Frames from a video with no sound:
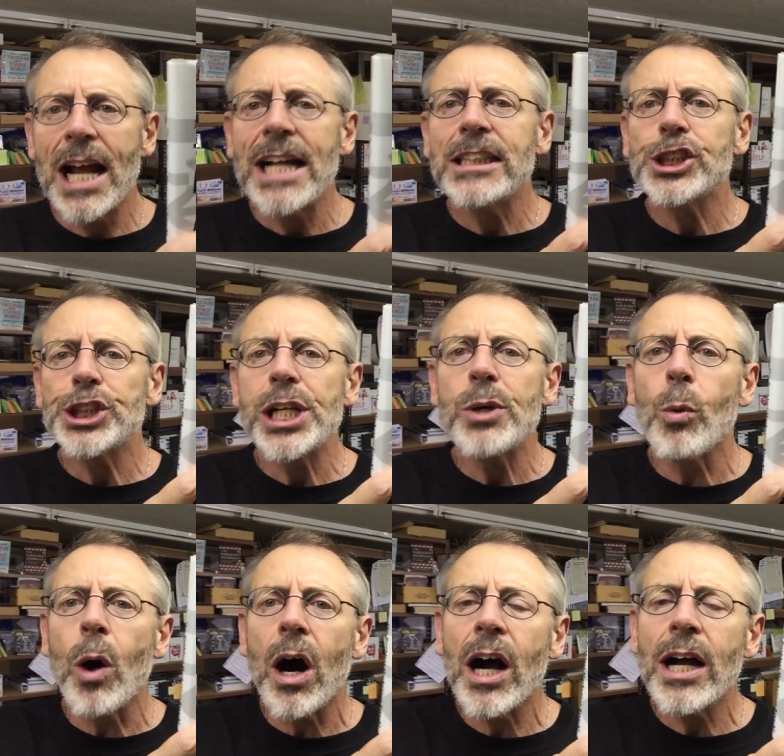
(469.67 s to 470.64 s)

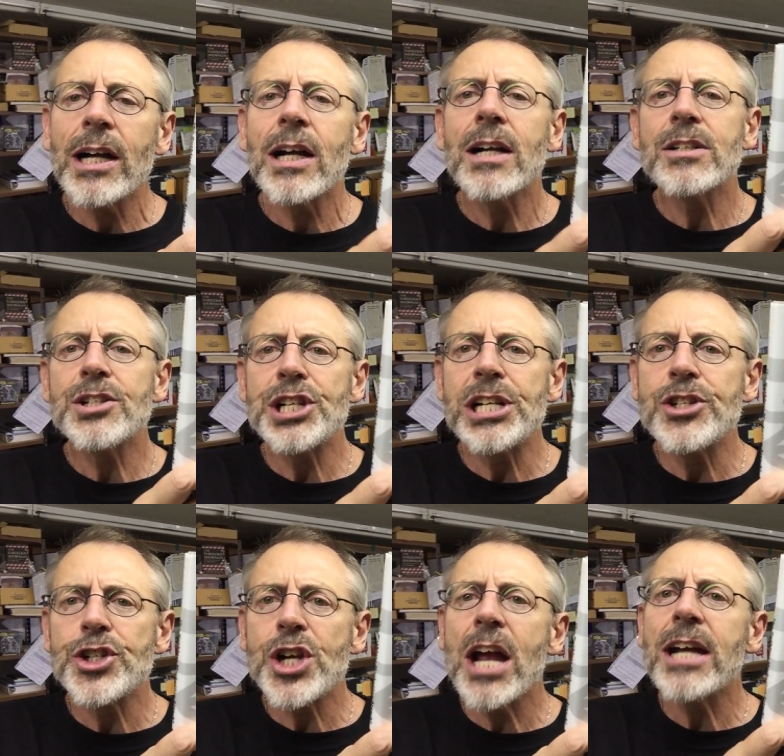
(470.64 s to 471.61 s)

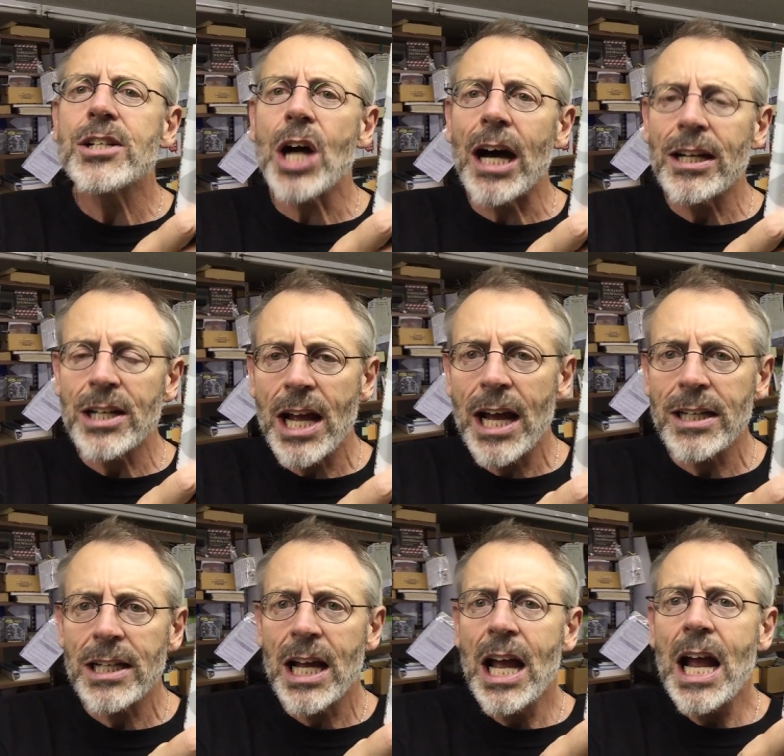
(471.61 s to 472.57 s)

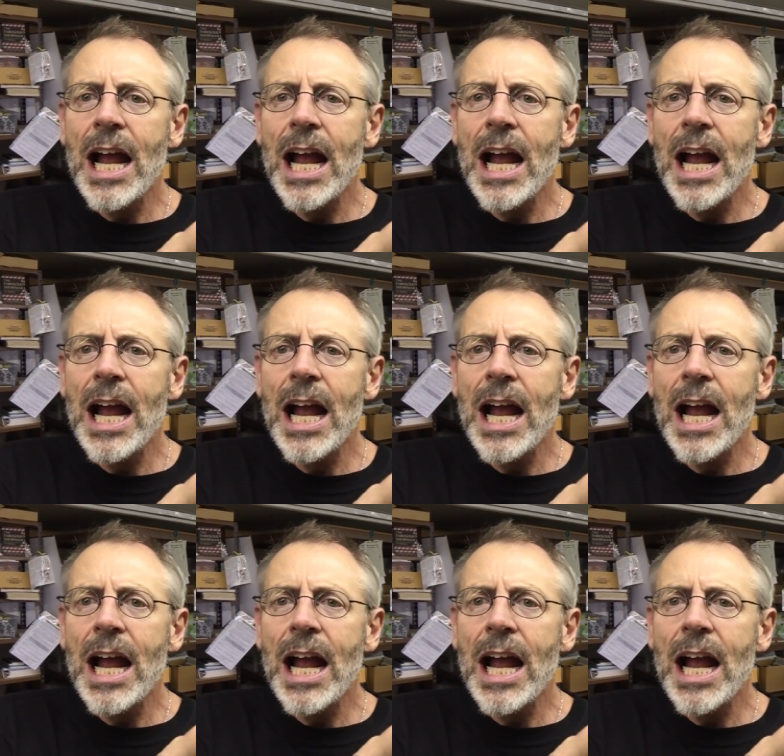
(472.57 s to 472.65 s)
heytj.net,